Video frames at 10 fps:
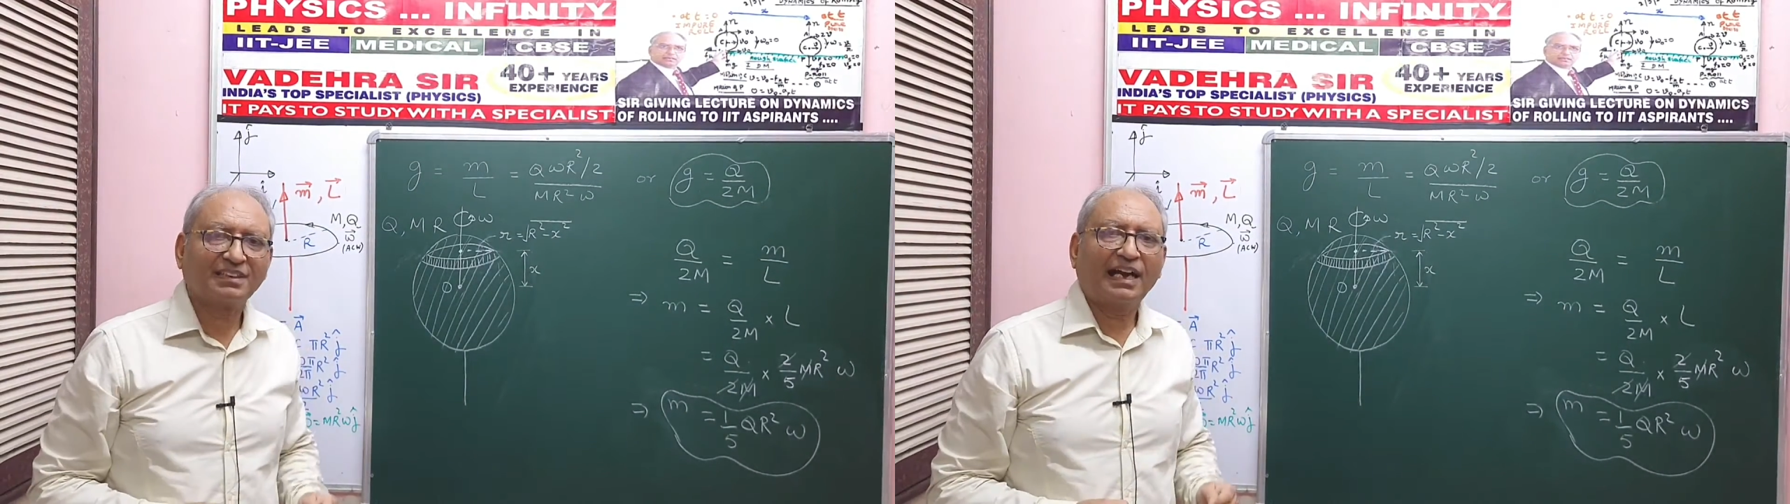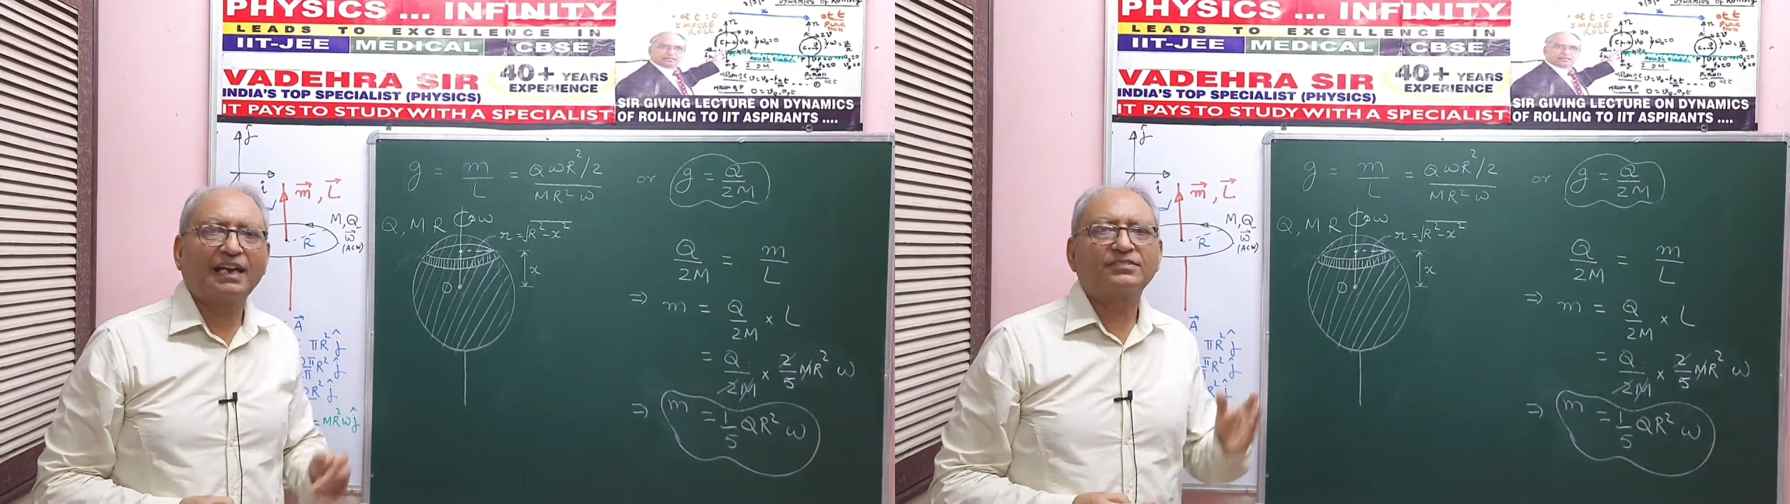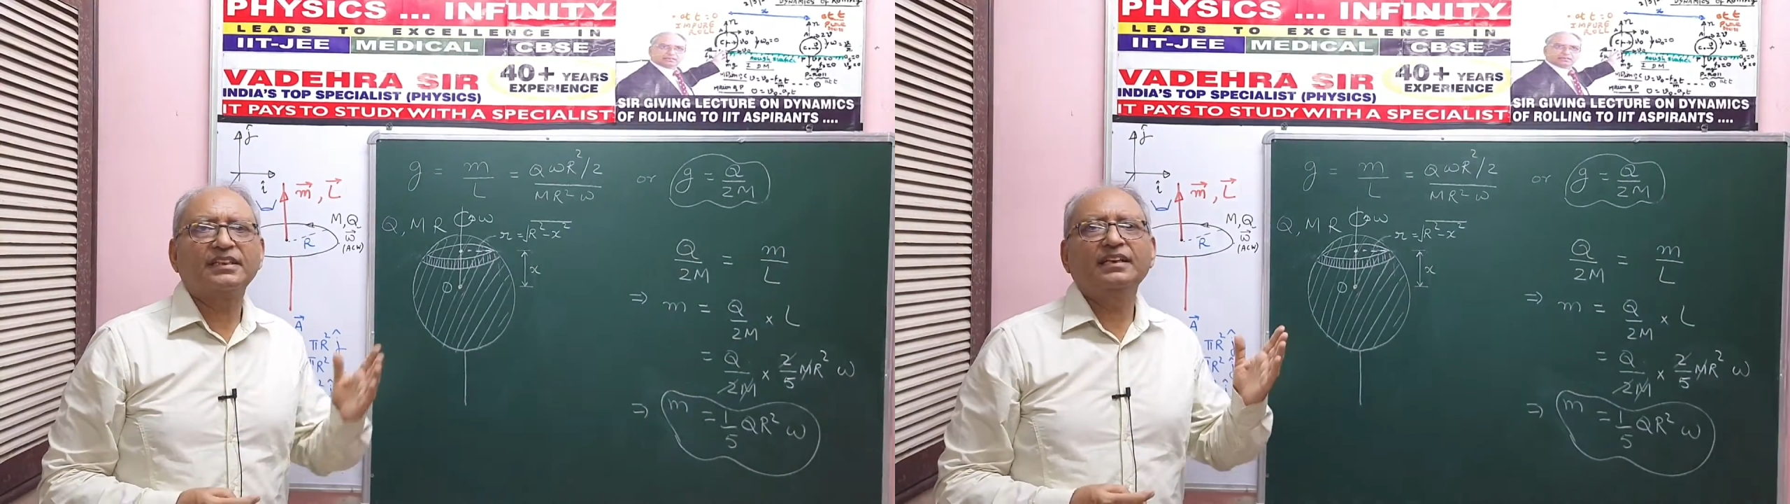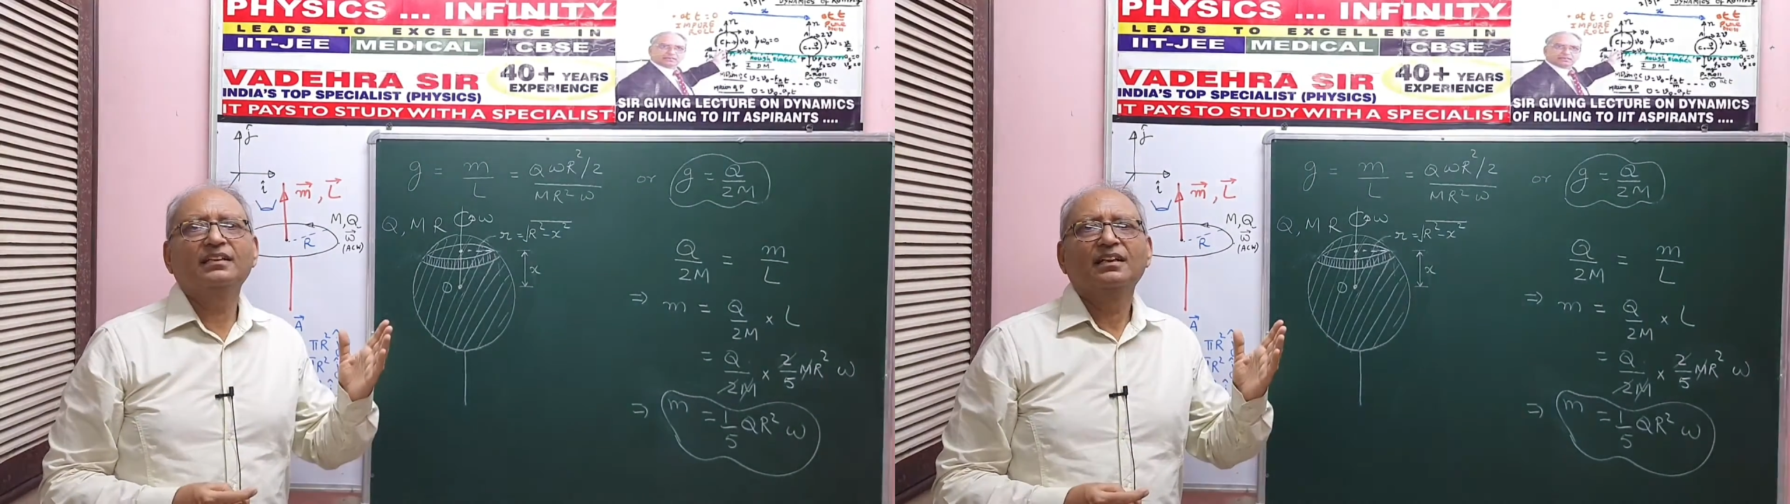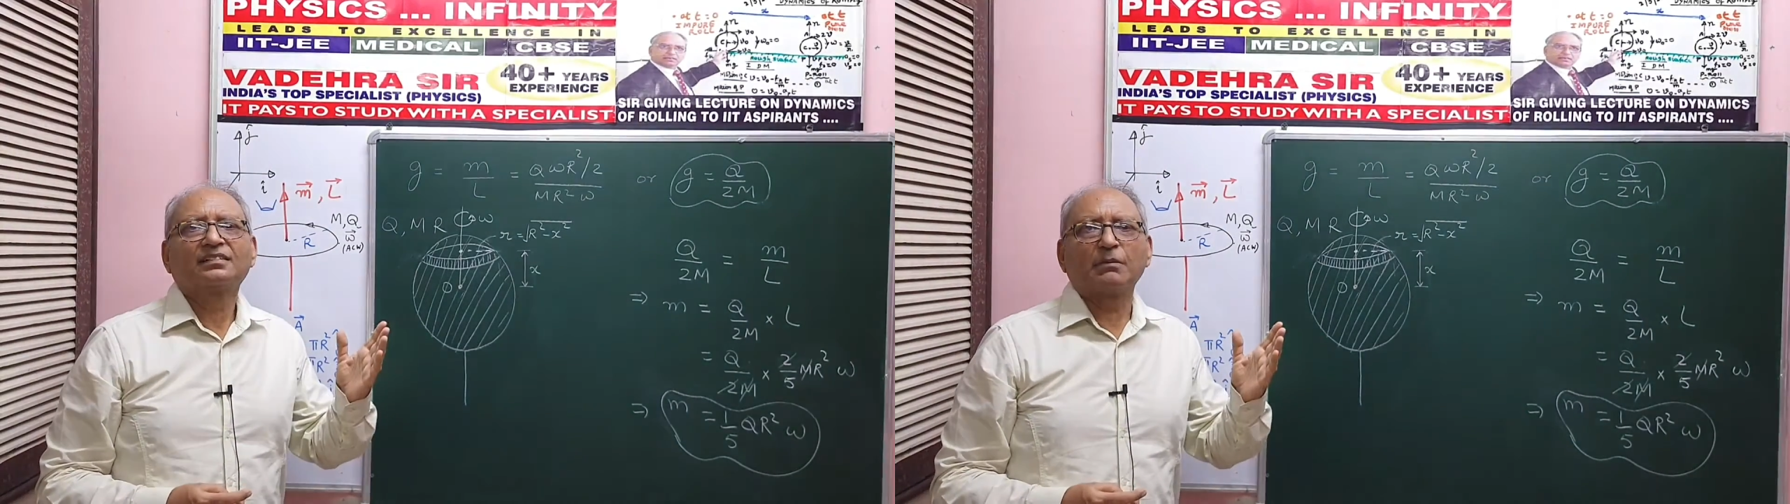I have seen
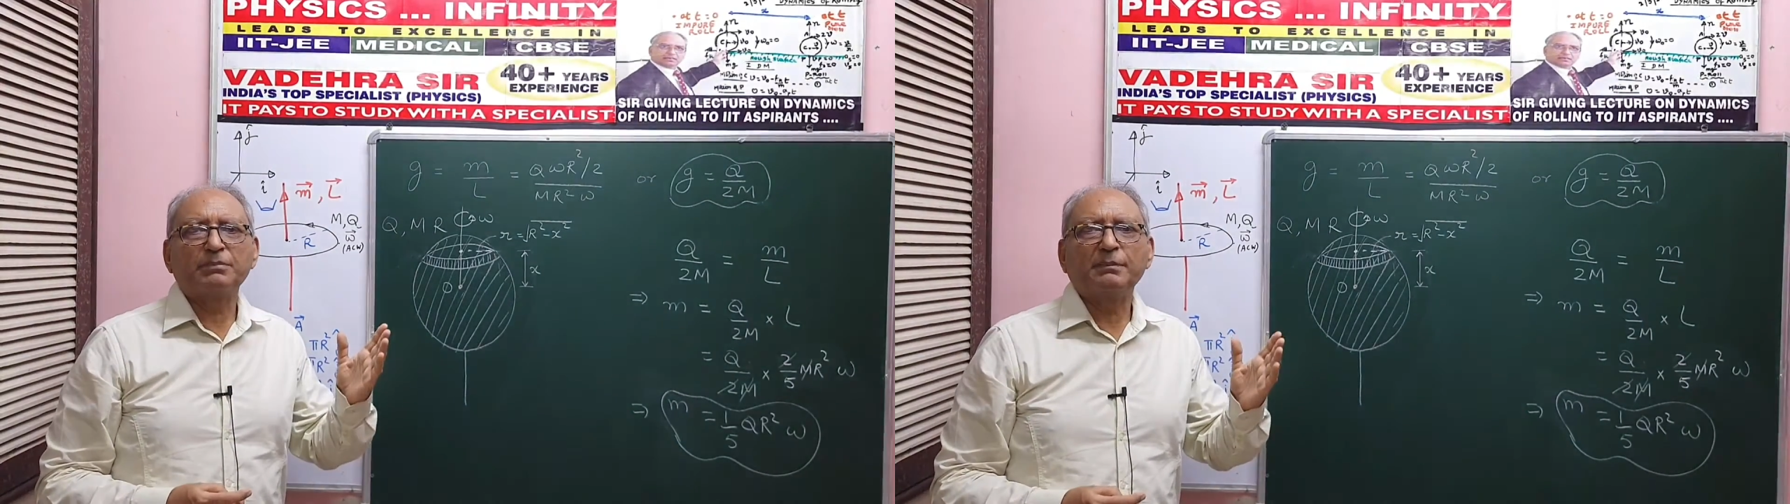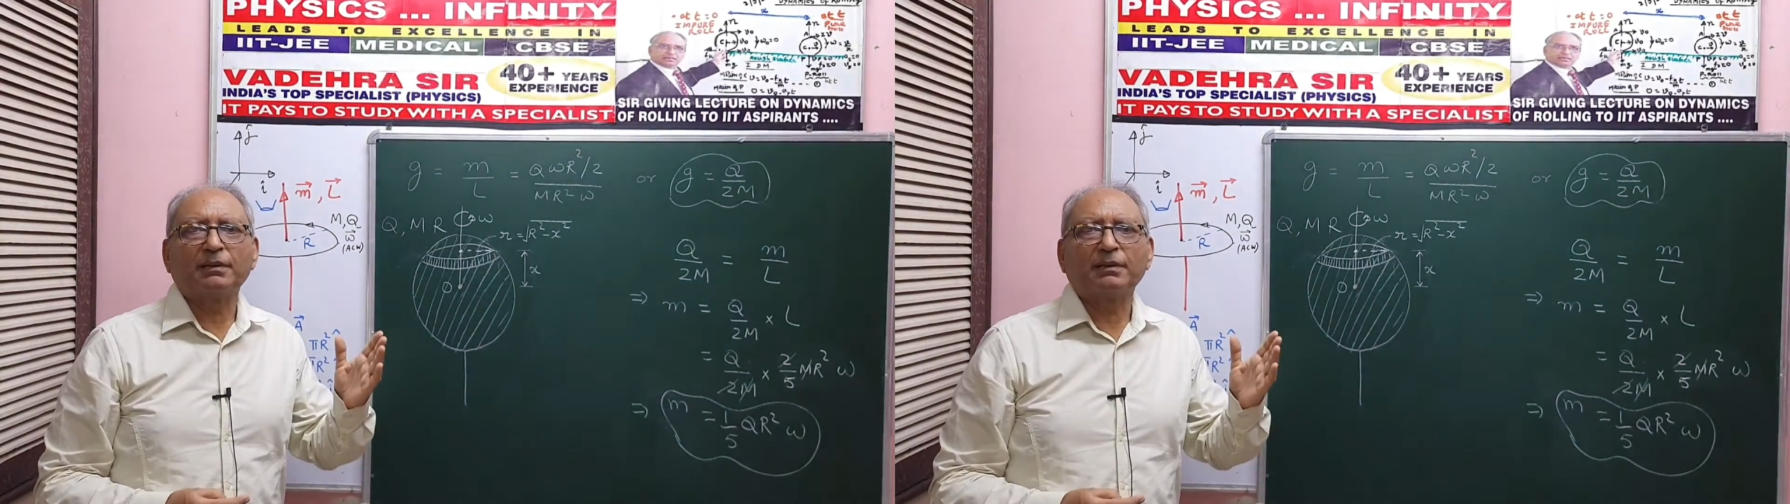some people